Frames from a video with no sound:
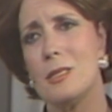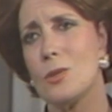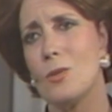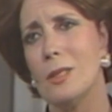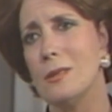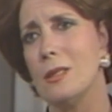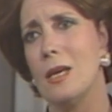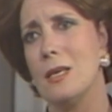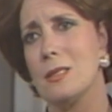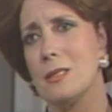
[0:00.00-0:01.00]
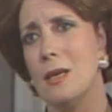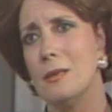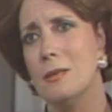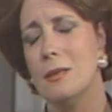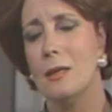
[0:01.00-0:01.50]
is what he has
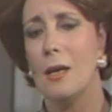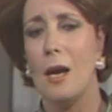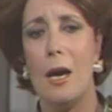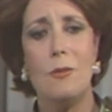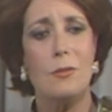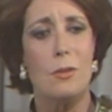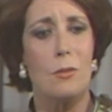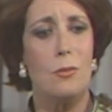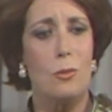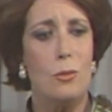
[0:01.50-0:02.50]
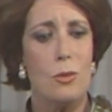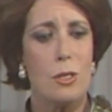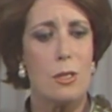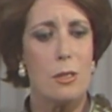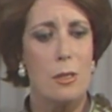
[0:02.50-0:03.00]
done after, of
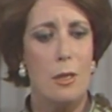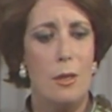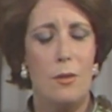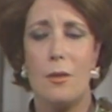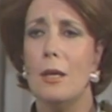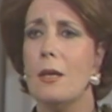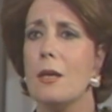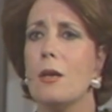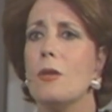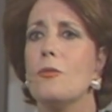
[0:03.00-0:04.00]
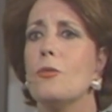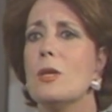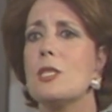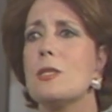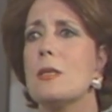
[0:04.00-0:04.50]
course, thinking of
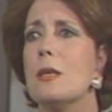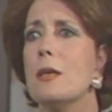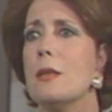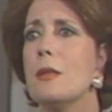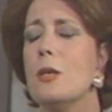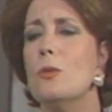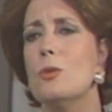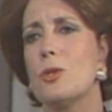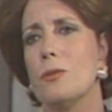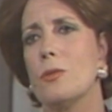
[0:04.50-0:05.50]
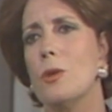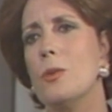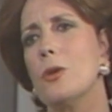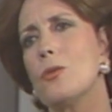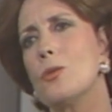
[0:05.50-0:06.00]
what's the use of
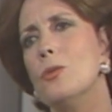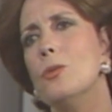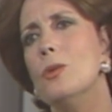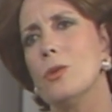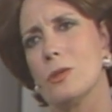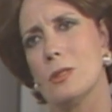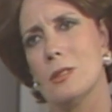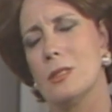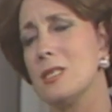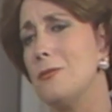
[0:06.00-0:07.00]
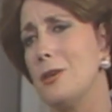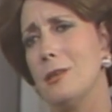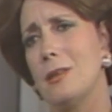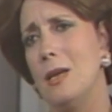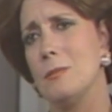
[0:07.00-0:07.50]
going through war several
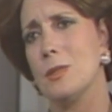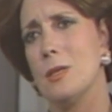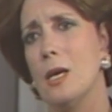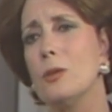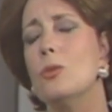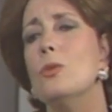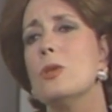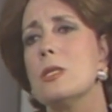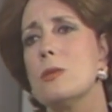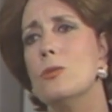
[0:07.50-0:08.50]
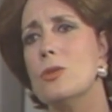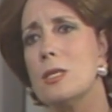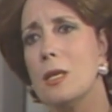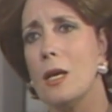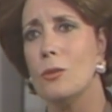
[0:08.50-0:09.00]
times, and who is
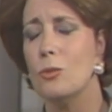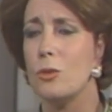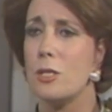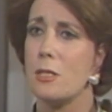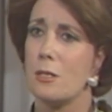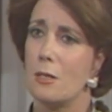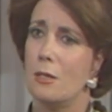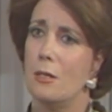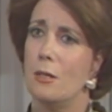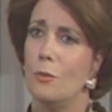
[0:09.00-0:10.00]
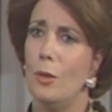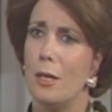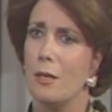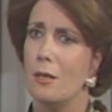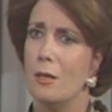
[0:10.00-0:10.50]
losing and who is
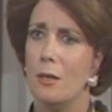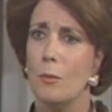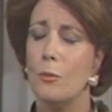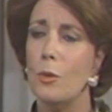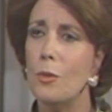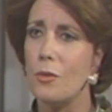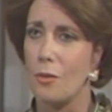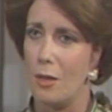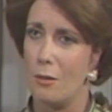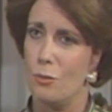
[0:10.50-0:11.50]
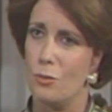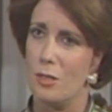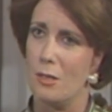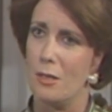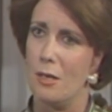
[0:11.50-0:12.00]
winning. Both are
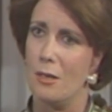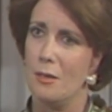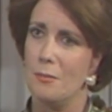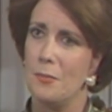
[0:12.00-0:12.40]
losing, really.